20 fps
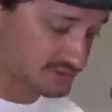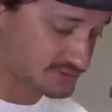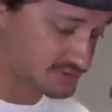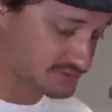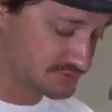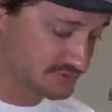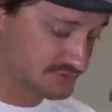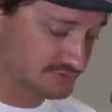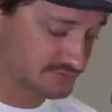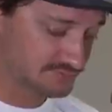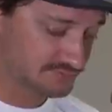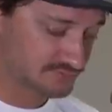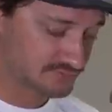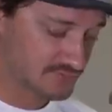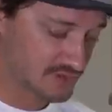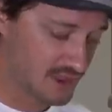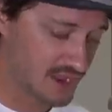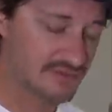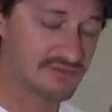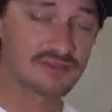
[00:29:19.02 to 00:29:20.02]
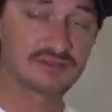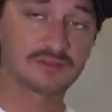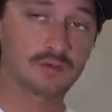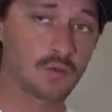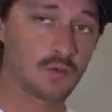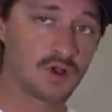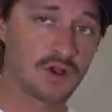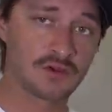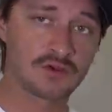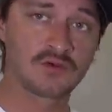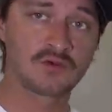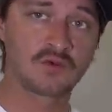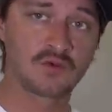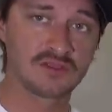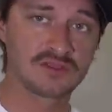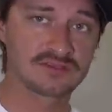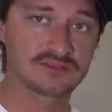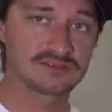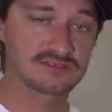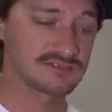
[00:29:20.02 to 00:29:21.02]
tuna, I think the wahoo
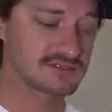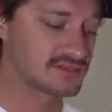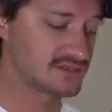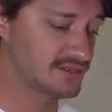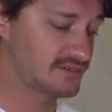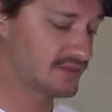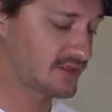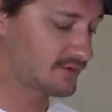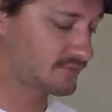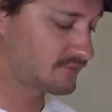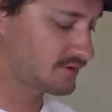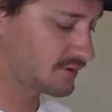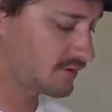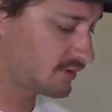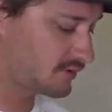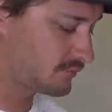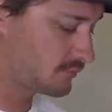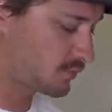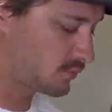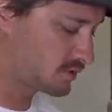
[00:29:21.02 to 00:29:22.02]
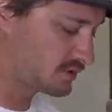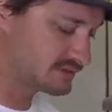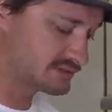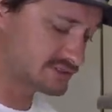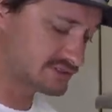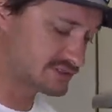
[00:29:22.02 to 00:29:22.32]
wins in that regard, but when it's